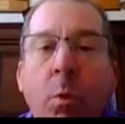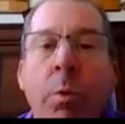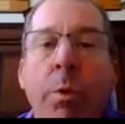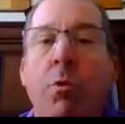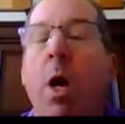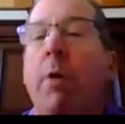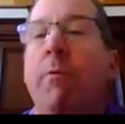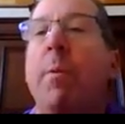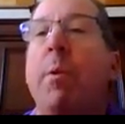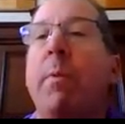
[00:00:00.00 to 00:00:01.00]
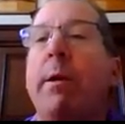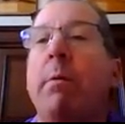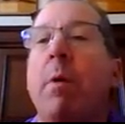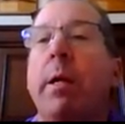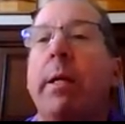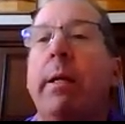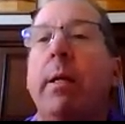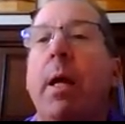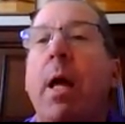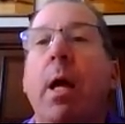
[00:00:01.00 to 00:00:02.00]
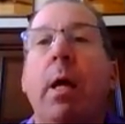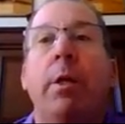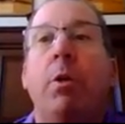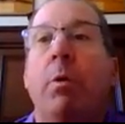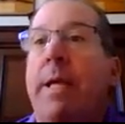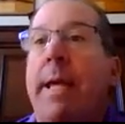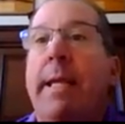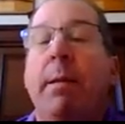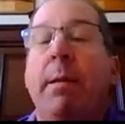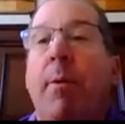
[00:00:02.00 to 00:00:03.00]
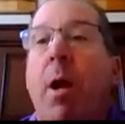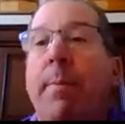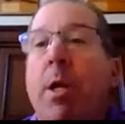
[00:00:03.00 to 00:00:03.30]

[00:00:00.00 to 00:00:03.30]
Withdrawal from the rental market. You are taking the property